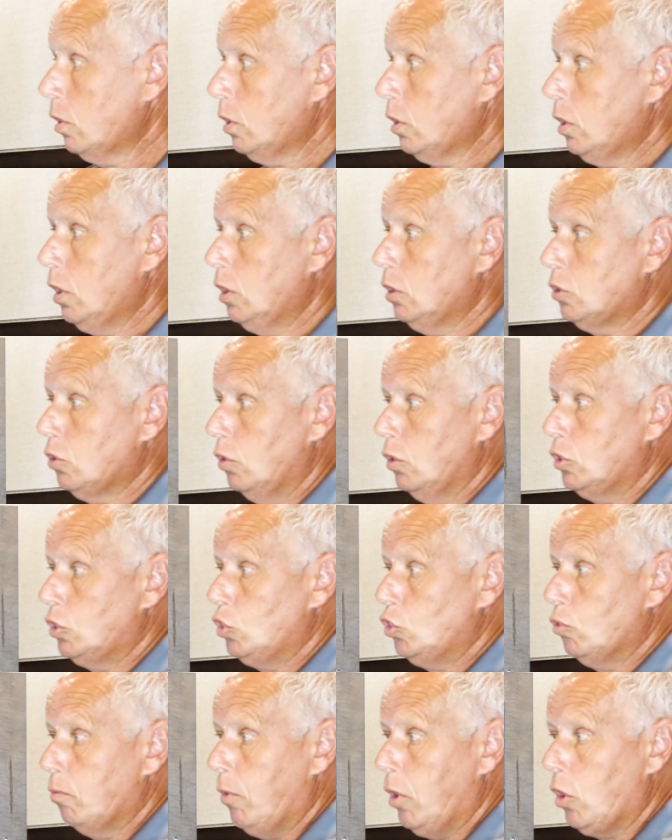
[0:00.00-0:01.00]
Okay, so this
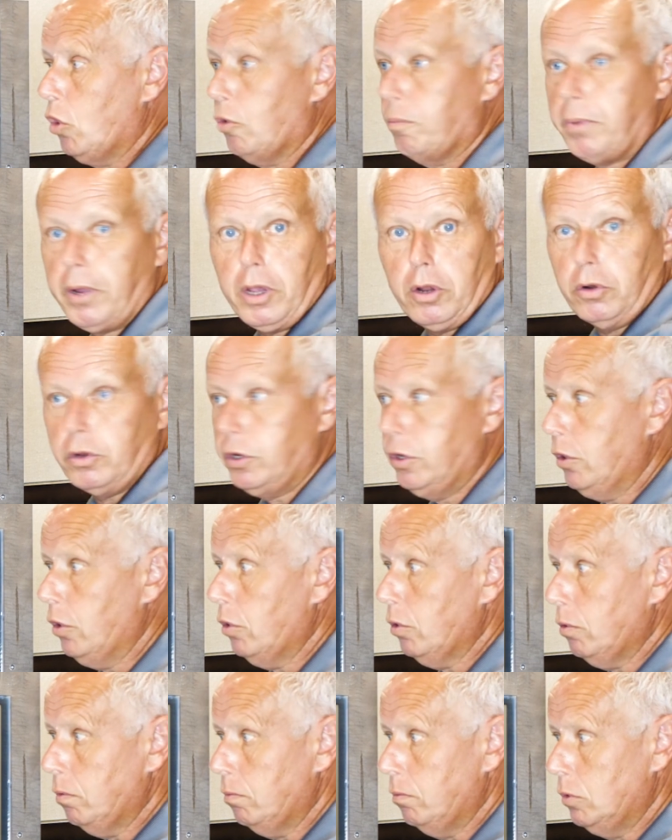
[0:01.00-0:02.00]
is your monitor panel
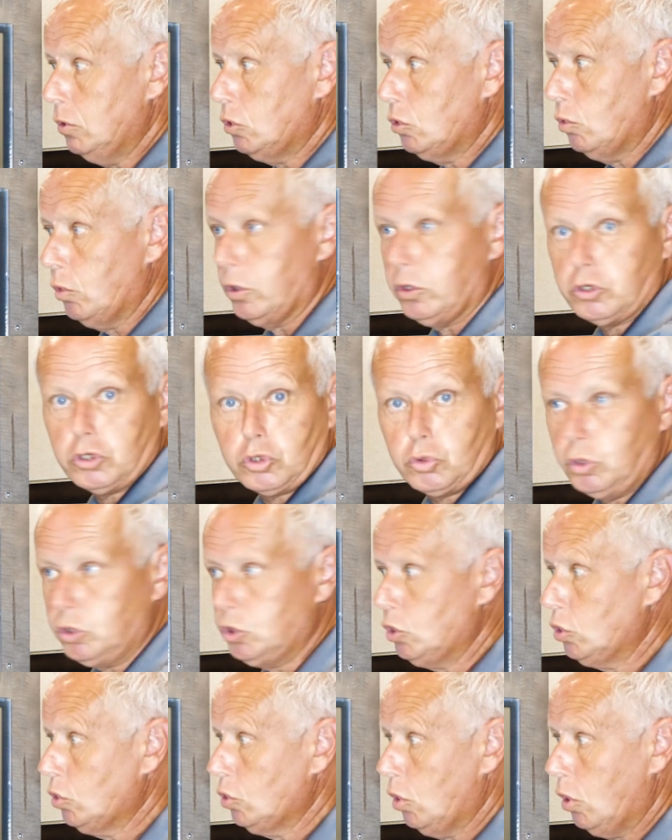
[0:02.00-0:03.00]
here. This is where your
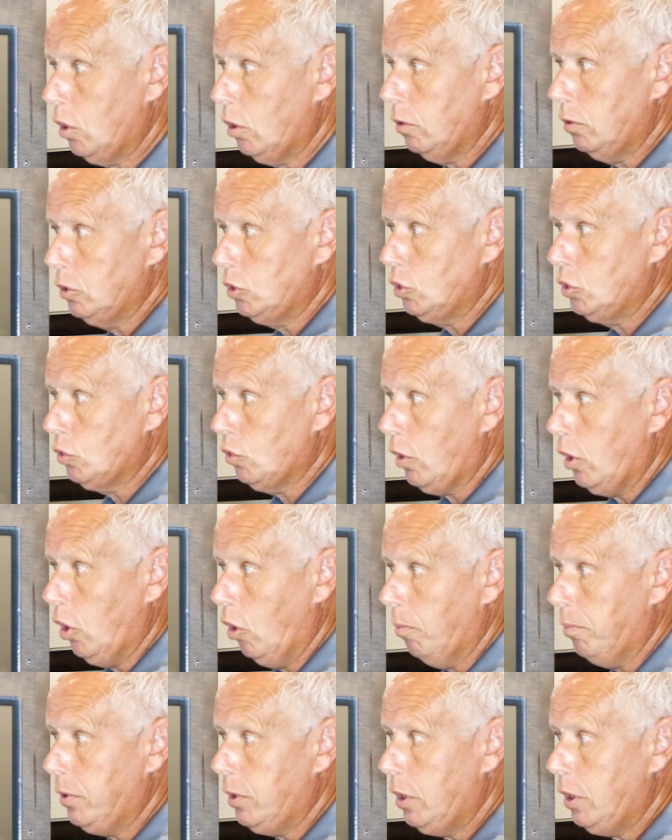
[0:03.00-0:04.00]
switches are. This is your
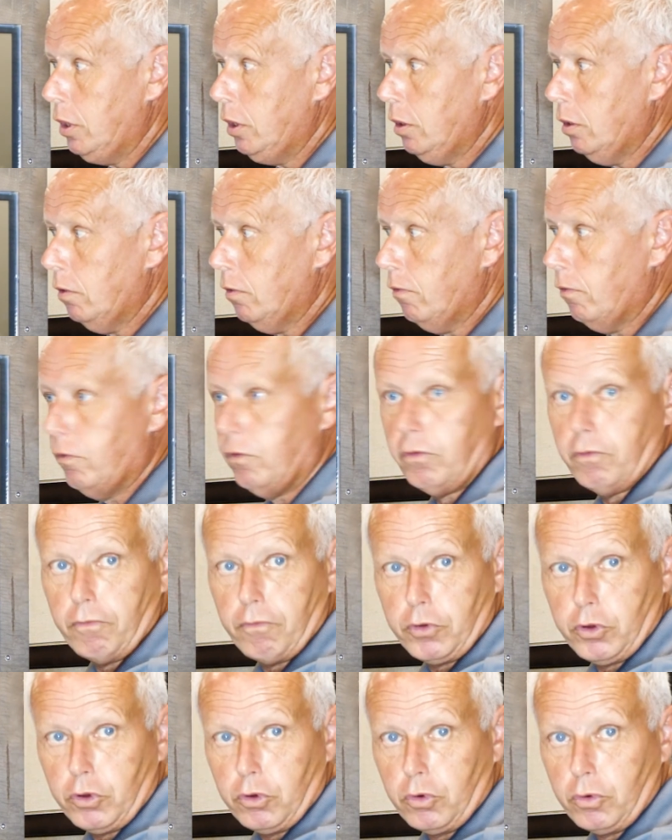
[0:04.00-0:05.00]
LP
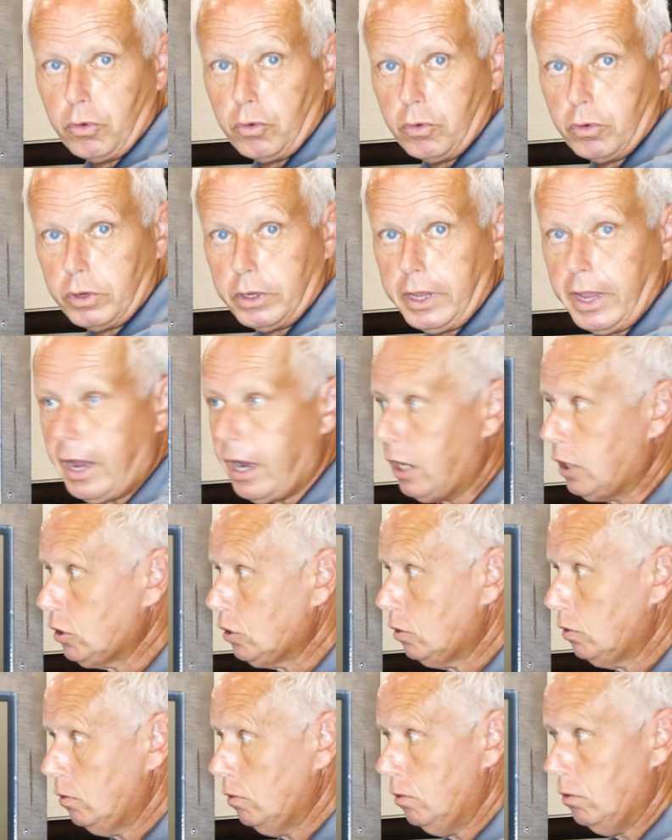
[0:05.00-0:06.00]
for your
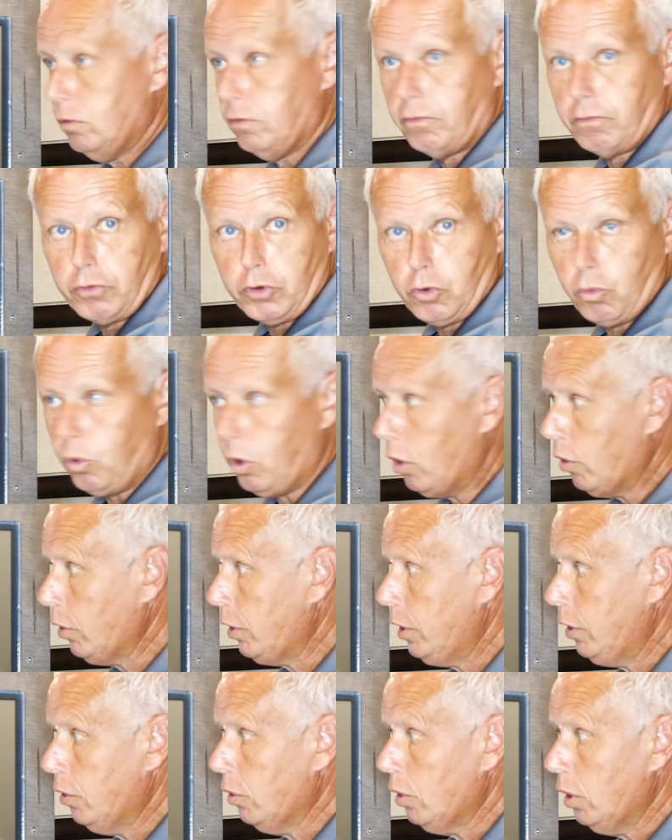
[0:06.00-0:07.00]
gas, for your water
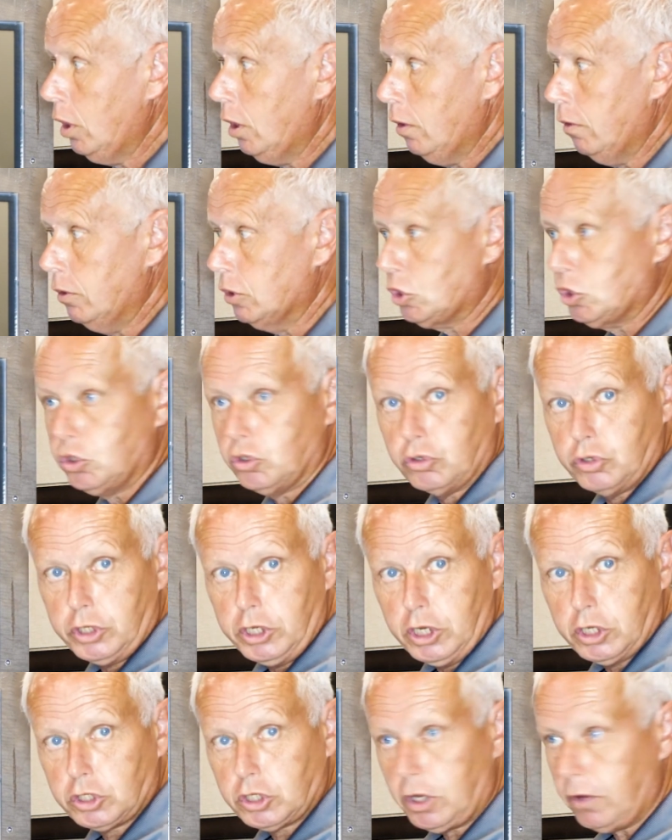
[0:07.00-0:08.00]
heater. This is your
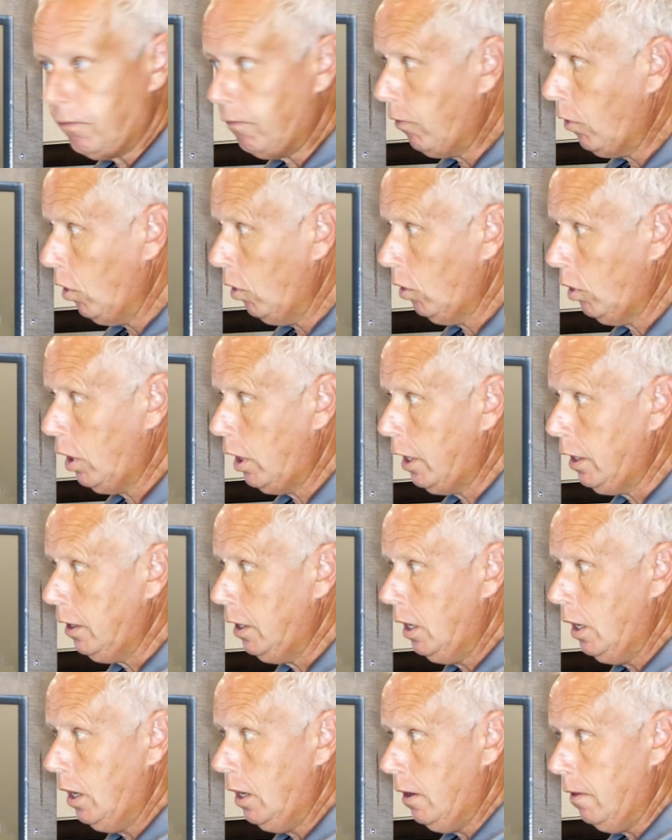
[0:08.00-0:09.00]
DSI fault light.
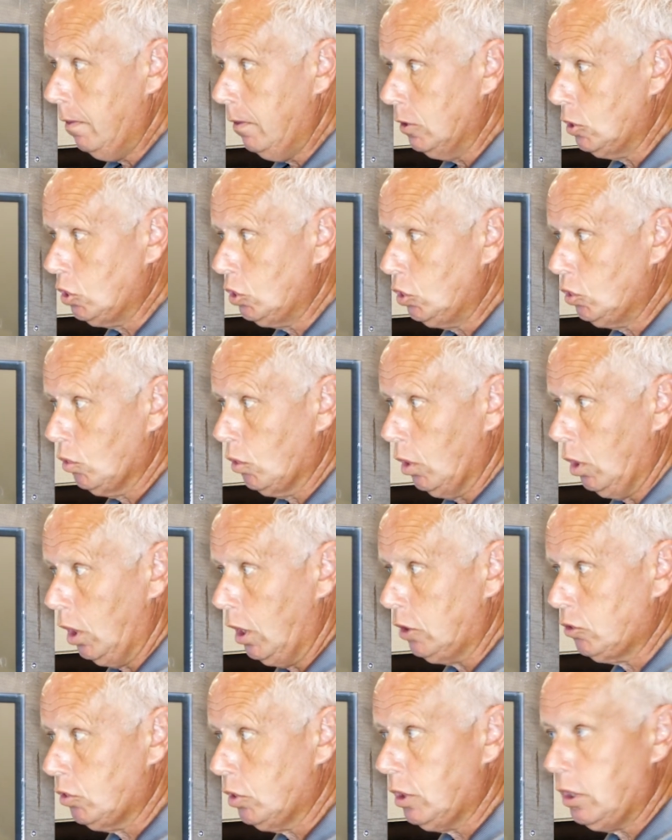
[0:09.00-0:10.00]
This is your
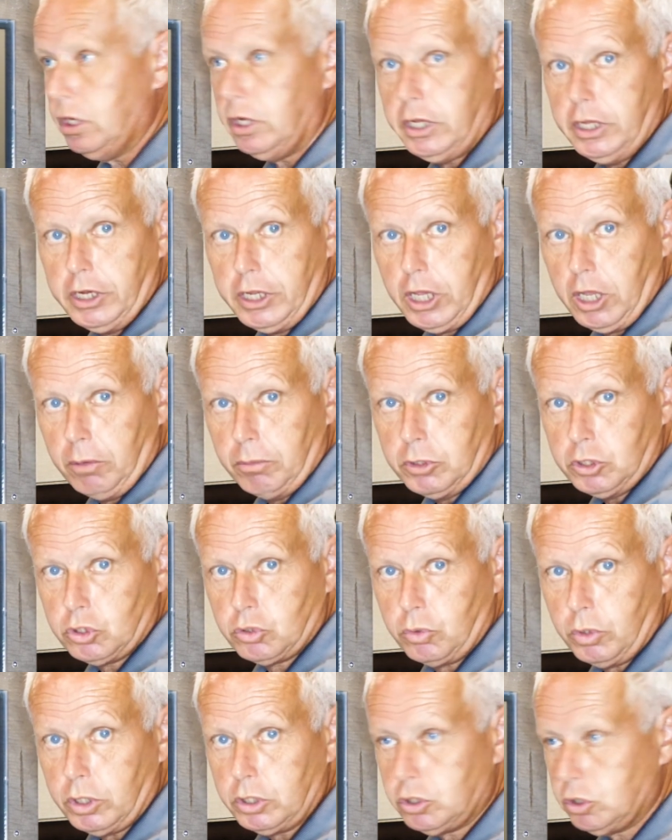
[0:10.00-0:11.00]
electric heating element
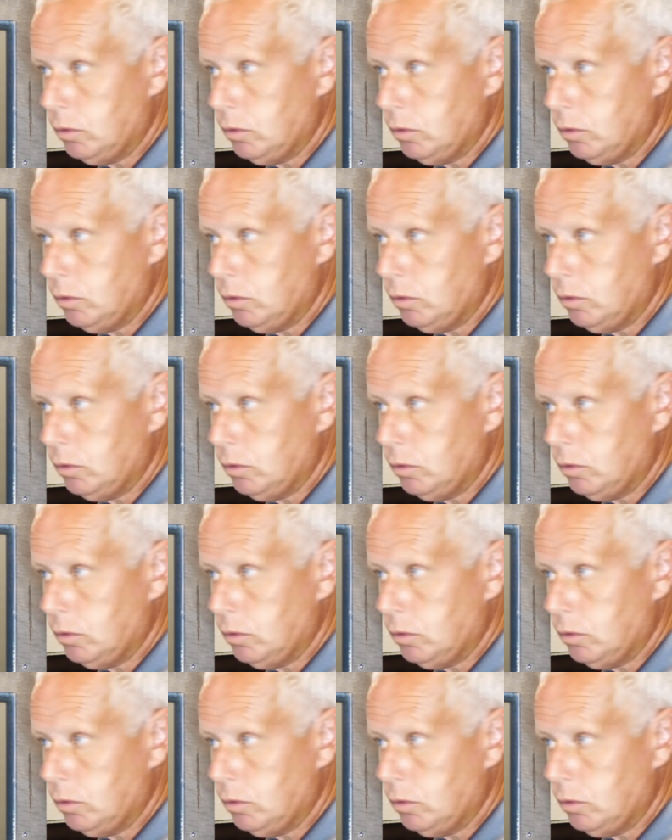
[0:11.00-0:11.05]
switch.